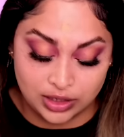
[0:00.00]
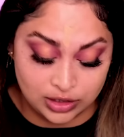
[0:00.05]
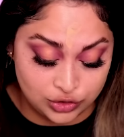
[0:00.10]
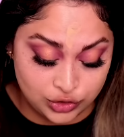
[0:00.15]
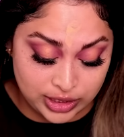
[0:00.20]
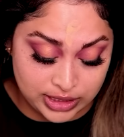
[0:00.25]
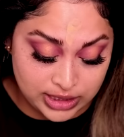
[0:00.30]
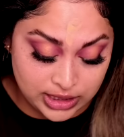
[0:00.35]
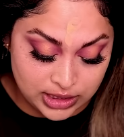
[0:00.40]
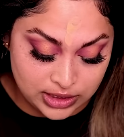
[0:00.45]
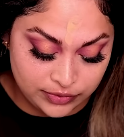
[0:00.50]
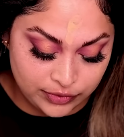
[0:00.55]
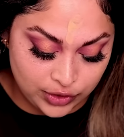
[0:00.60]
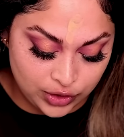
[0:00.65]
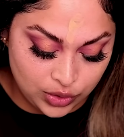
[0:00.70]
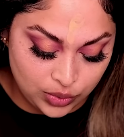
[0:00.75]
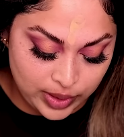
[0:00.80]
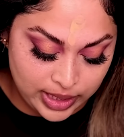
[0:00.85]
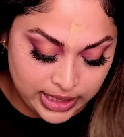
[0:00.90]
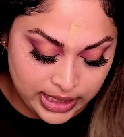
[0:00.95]
dresses for
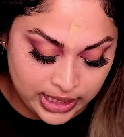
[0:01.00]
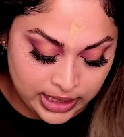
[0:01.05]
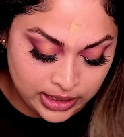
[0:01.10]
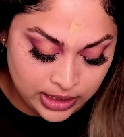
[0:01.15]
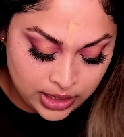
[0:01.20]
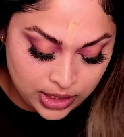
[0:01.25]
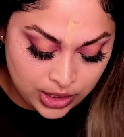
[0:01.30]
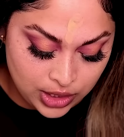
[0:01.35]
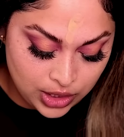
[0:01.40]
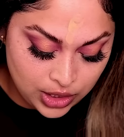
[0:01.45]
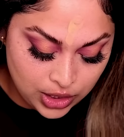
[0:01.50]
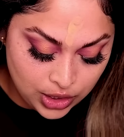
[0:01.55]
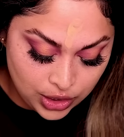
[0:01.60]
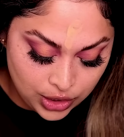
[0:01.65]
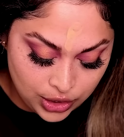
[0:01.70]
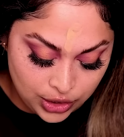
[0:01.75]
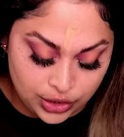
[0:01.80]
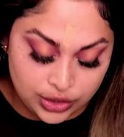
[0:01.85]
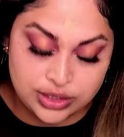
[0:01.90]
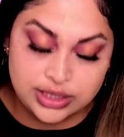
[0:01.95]
her wedding,
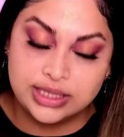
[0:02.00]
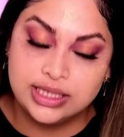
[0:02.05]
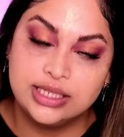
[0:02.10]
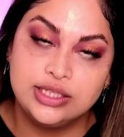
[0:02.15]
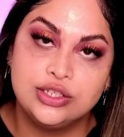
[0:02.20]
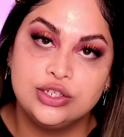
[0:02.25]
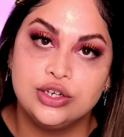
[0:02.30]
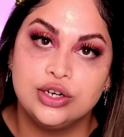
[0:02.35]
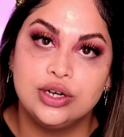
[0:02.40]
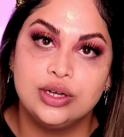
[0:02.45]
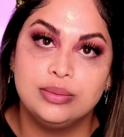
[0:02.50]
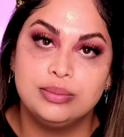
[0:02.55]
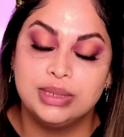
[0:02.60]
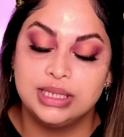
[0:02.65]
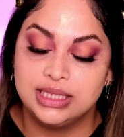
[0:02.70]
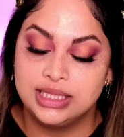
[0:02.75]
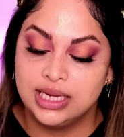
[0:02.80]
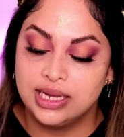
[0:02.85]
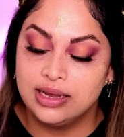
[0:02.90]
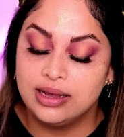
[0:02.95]
her sister
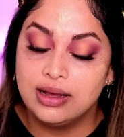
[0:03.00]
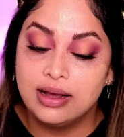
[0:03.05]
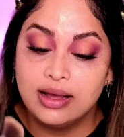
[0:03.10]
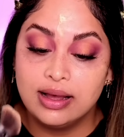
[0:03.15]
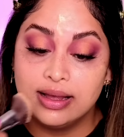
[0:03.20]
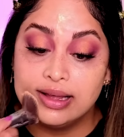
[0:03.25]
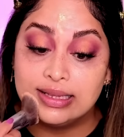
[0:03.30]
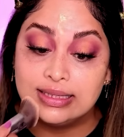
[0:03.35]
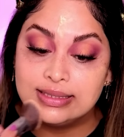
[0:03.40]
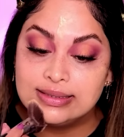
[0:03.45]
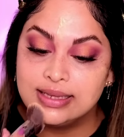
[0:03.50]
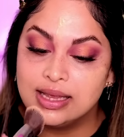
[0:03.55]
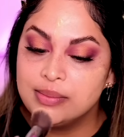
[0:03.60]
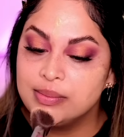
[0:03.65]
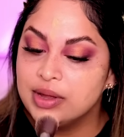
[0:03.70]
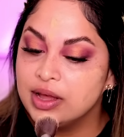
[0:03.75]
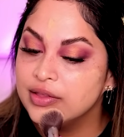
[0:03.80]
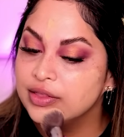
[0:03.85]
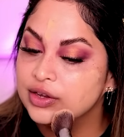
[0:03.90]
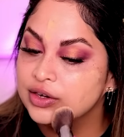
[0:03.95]
Madiha, and
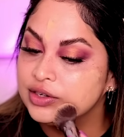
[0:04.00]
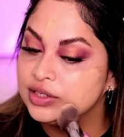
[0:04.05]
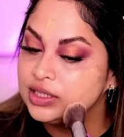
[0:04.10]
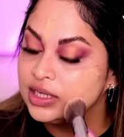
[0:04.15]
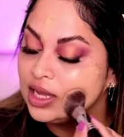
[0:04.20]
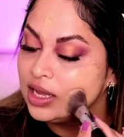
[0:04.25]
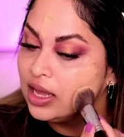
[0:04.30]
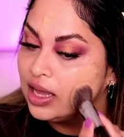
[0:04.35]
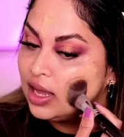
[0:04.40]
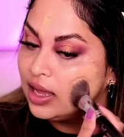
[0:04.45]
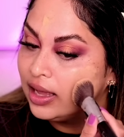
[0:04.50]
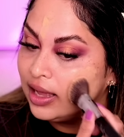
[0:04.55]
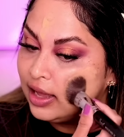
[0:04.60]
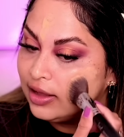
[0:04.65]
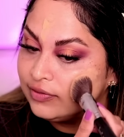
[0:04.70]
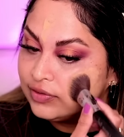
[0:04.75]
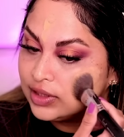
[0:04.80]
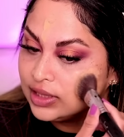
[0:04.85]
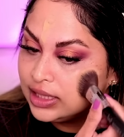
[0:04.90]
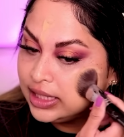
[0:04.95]
some others
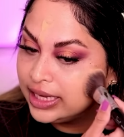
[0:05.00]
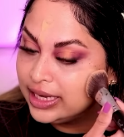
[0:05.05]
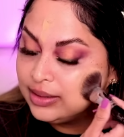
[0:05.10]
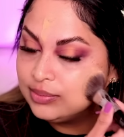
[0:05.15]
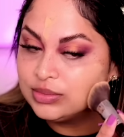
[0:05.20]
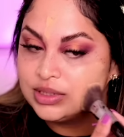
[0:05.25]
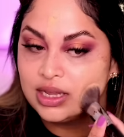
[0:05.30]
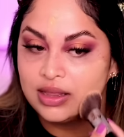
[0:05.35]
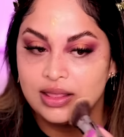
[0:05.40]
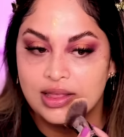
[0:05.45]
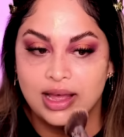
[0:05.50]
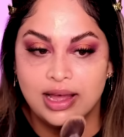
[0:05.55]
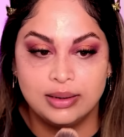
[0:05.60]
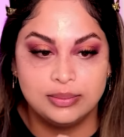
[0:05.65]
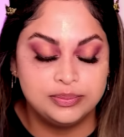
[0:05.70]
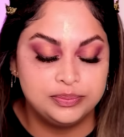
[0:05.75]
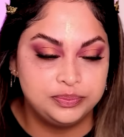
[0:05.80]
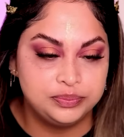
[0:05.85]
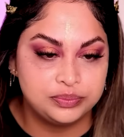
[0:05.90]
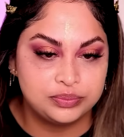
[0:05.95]
have claimed
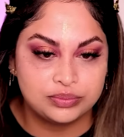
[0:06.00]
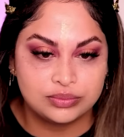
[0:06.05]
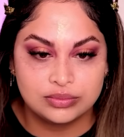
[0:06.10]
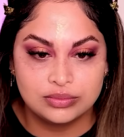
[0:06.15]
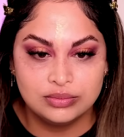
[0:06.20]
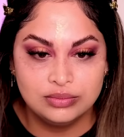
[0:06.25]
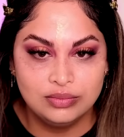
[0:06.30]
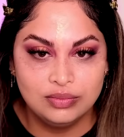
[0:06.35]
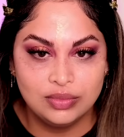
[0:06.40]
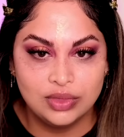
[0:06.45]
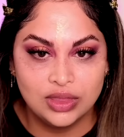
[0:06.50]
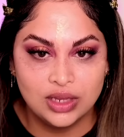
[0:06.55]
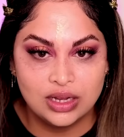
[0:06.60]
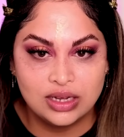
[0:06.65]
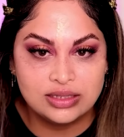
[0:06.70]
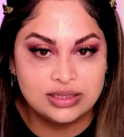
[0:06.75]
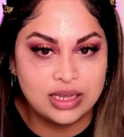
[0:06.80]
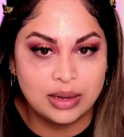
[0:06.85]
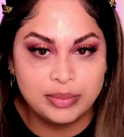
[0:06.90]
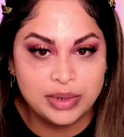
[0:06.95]
that
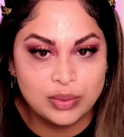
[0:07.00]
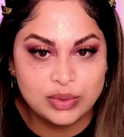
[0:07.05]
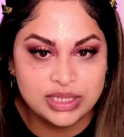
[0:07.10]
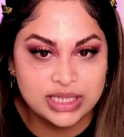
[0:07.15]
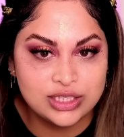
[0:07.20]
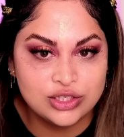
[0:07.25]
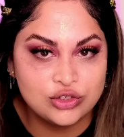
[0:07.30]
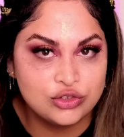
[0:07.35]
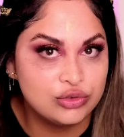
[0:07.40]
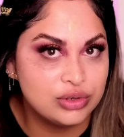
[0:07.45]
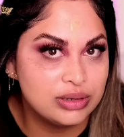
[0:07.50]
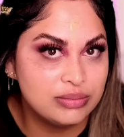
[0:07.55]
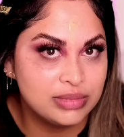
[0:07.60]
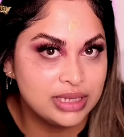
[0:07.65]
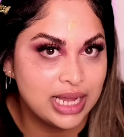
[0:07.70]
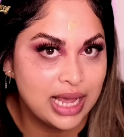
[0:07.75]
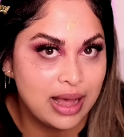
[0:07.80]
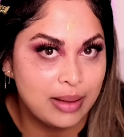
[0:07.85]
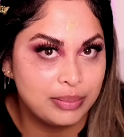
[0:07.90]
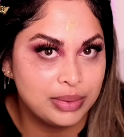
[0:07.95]
Samia was
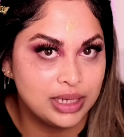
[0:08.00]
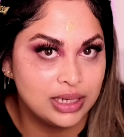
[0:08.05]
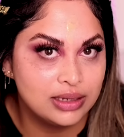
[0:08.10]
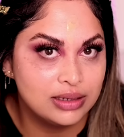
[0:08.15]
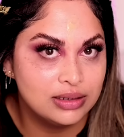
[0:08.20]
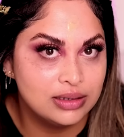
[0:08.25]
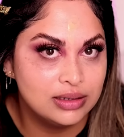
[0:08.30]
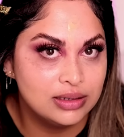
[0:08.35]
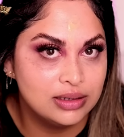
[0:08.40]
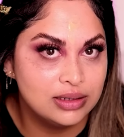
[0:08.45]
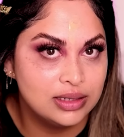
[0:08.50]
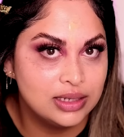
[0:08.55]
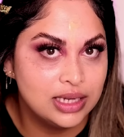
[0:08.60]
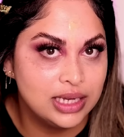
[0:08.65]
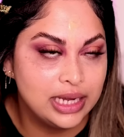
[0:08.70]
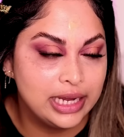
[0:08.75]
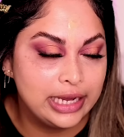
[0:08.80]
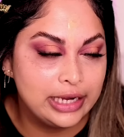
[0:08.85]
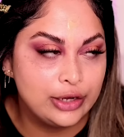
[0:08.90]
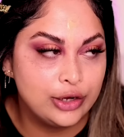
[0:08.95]
extremely happy
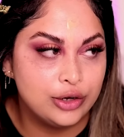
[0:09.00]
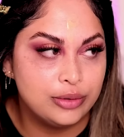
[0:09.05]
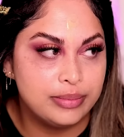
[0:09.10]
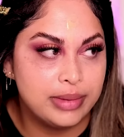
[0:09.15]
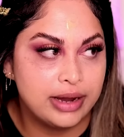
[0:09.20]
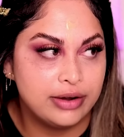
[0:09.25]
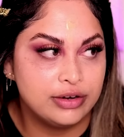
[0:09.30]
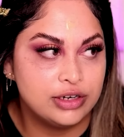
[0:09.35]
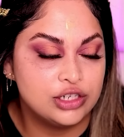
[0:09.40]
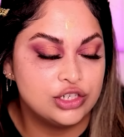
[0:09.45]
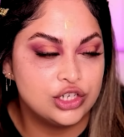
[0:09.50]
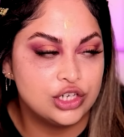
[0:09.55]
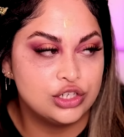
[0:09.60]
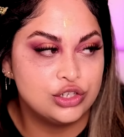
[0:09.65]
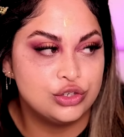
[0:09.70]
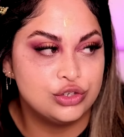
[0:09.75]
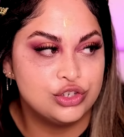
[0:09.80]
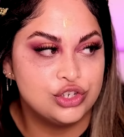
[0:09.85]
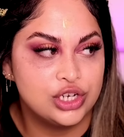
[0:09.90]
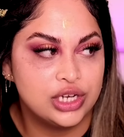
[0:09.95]
in her marriage
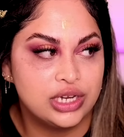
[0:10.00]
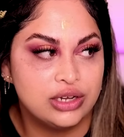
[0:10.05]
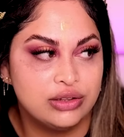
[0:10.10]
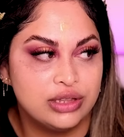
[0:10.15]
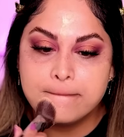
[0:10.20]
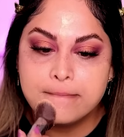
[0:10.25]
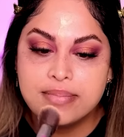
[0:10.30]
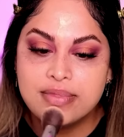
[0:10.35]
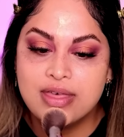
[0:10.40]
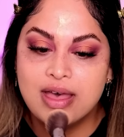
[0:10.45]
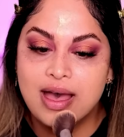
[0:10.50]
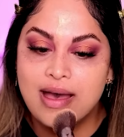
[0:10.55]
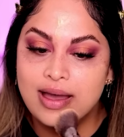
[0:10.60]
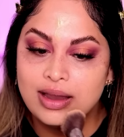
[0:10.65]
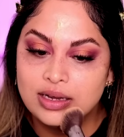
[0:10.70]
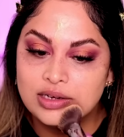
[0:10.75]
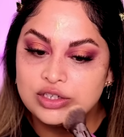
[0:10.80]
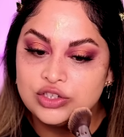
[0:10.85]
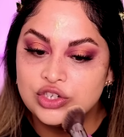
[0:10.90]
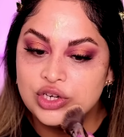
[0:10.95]
to Shaquille,
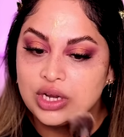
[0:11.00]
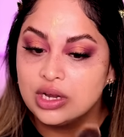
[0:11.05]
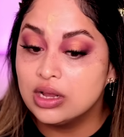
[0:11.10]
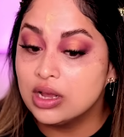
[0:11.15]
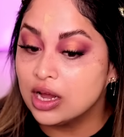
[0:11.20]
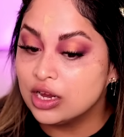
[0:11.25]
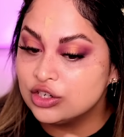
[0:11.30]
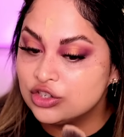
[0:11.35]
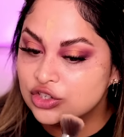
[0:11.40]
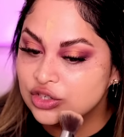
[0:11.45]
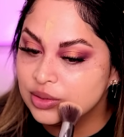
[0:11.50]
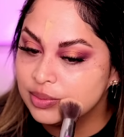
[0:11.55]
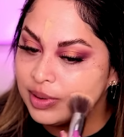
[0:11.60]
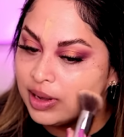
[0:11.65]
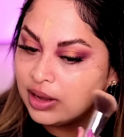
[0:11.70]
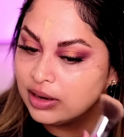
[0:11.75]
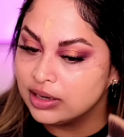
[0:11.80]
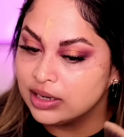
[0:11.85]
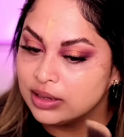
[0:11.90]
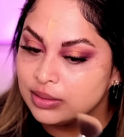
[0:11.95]
that she gushed
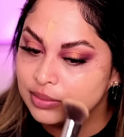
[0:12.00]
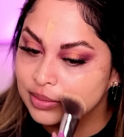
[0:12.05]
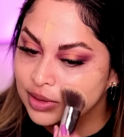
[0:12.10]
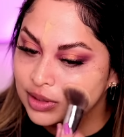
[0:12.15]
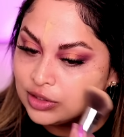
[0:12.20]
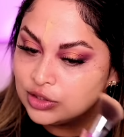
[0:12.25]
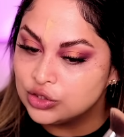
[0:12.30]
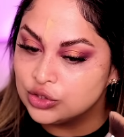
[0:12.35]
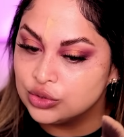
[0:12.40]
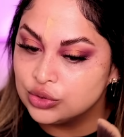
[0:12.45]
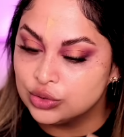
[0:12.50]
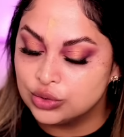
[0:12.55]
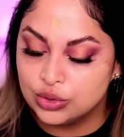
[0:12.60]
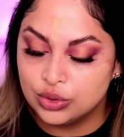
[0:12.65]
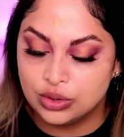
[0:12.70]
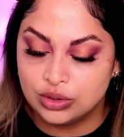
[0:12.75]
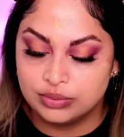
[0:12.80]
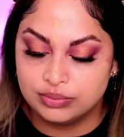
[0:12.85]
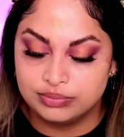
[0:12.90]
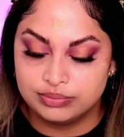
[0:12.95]
about him
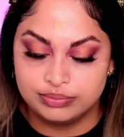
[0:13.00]
to